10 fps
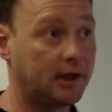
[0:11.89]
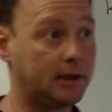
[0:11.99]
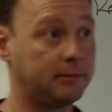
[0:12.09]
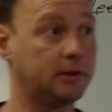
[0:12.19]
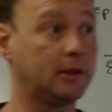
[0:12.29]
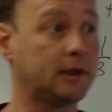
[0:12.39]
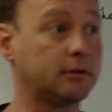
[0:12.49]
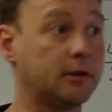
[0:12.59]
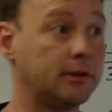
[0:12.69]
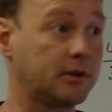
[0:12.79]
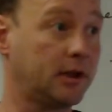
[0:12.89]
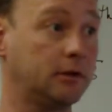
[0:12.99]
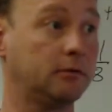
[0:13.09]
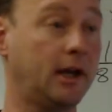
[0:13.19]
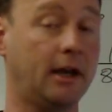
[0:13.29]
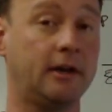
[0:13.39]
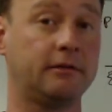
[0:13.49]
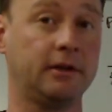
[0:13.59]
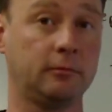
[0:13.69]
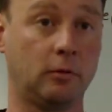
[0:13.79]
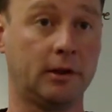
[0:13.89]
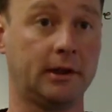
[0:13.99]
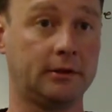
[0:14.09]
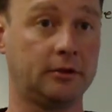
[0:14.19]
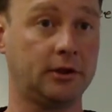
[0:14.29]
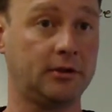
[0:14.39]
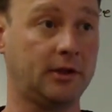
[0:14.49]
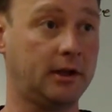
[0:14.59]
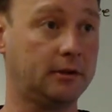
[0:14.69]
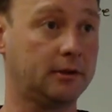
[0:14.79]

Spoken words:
how many electrons can you have in one energy state?